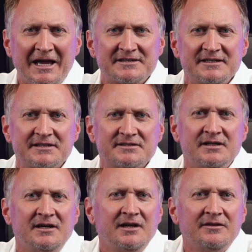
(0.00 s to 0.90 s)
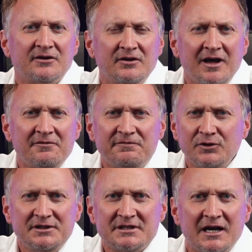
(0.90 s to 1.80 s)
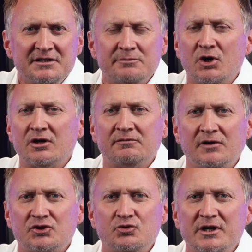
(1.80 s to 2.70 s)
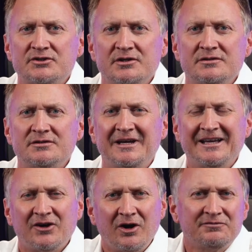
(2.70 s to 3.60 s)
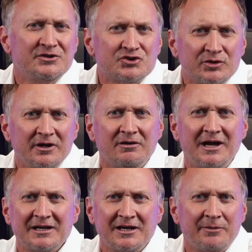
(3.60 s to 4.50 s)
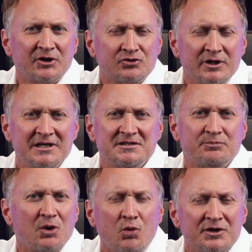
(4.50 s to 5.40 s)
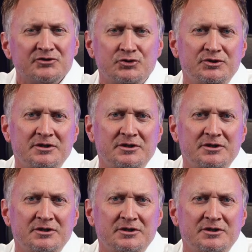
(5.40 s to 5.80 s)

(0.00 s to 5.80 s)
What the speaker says: assets that are not fully tied to market fluctuations and often trail economic trends by 1 to 2